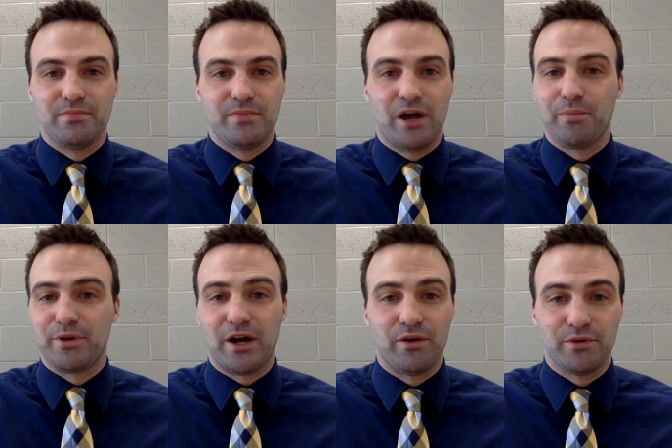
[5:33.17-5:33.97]

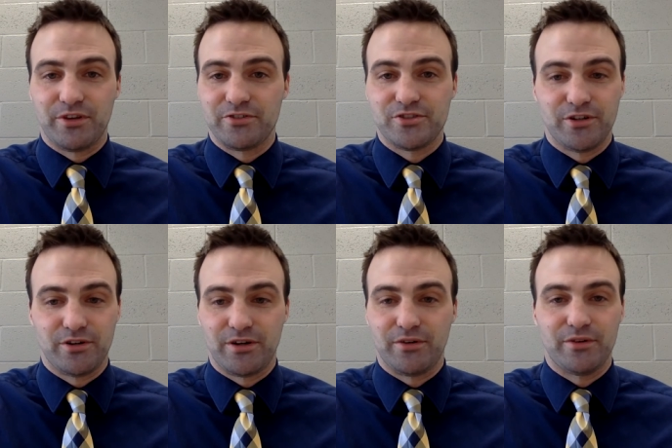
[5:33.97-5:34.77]
helping out with this
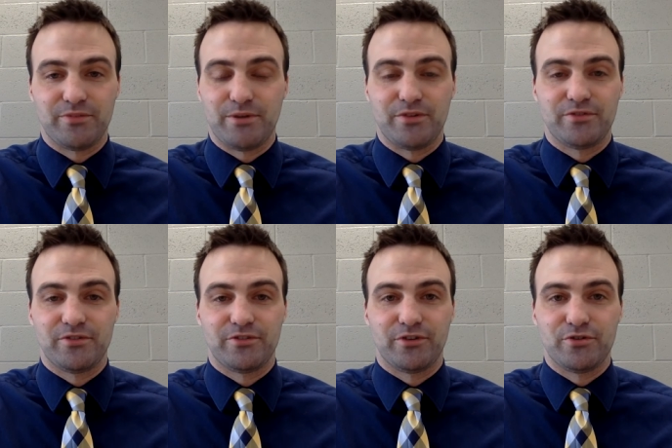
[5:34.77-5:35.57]
year. I know it's been
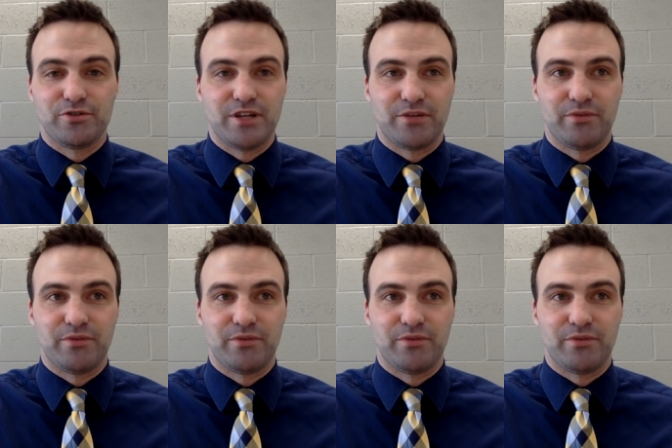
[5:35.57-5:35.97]
so unique.